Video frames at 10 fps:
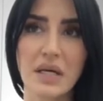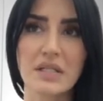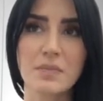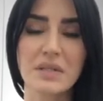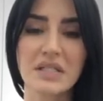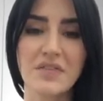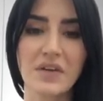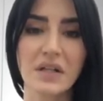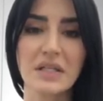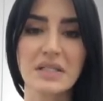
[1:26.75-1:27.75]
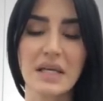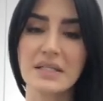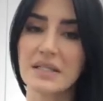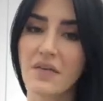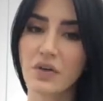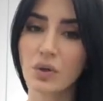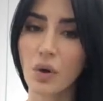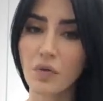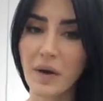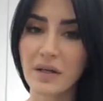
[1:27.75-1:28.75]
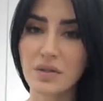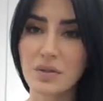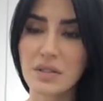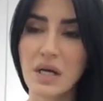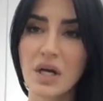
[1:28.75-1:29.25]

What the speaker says: I specifically say 7 growth factors